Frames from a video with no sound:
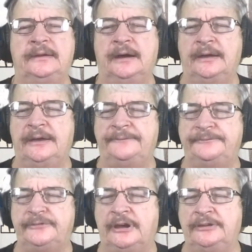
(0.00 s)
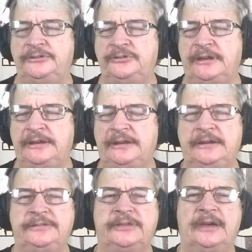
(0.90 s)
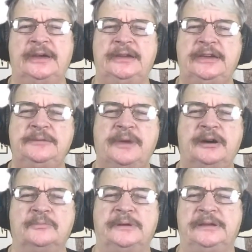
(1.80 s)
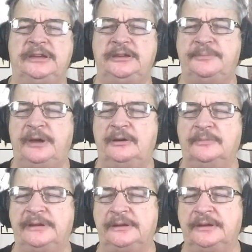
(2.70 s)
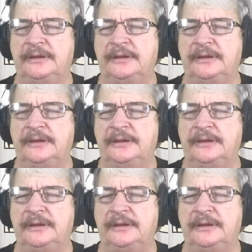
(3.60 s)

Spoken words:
if you need anything, email me.